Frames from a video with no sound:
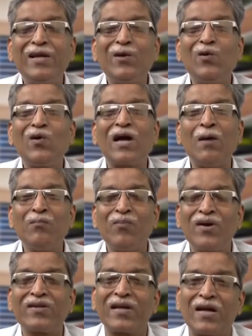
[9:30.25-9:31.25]
you come
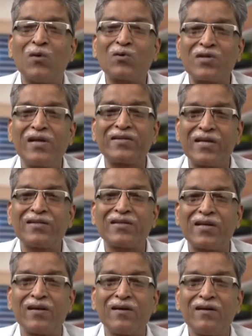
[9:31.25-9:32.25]
for the counseling
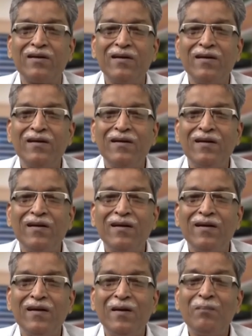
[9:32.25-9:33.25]

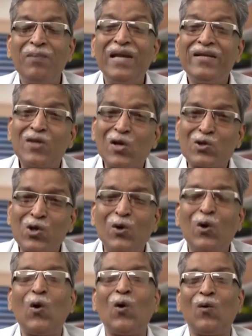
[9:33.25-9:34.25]
session. Please also
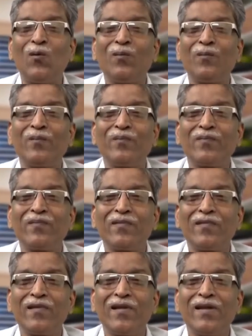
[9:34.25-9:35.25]
know
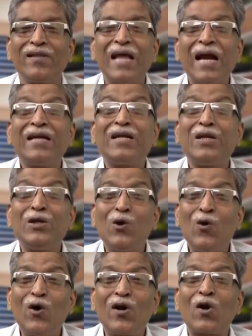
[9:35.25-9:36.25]
that
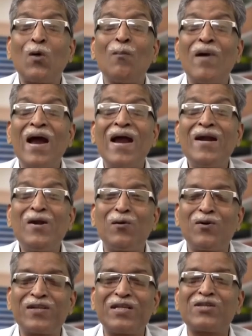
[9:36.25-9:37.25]
your command
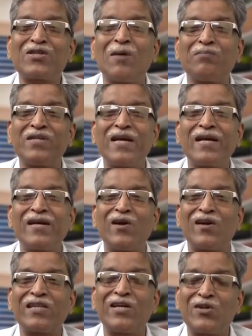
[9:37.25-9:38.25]
over the subject
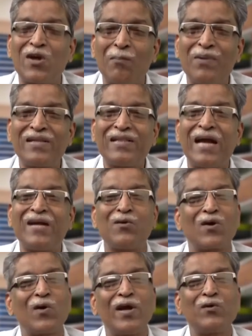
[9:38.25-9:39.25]
or the topic that you
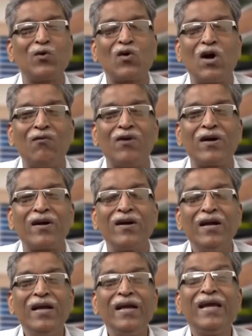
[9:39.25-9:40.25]
are going to cover
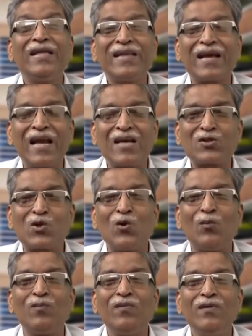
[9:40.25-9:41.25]
in the
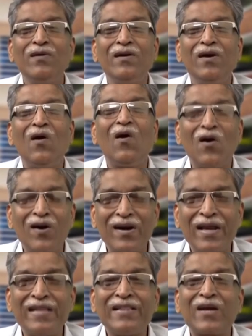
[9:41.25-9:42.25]
classroom
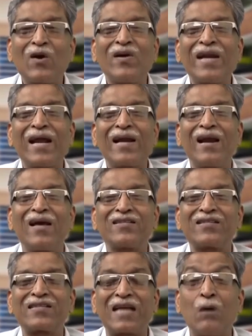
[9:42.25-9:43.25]
or in the contact
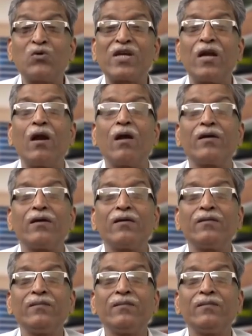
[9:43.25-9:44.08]
class counsel